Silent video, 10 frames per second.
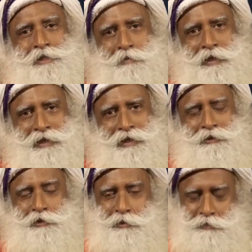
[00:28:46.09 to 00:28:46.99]

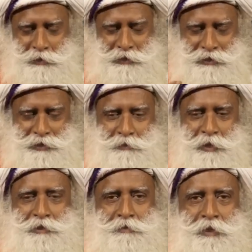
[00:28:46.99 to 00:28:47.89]
speaking to
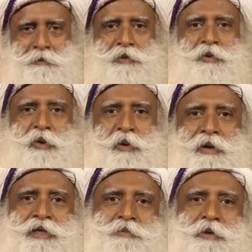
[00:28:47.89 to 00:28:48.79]
people who
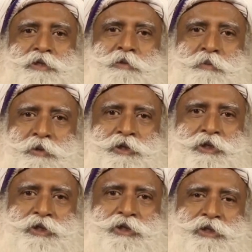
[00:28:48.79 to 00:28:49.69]
hold responsible
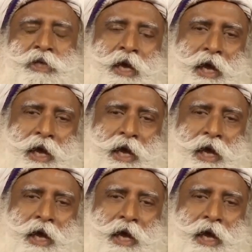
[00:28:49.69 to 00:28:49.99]
positions,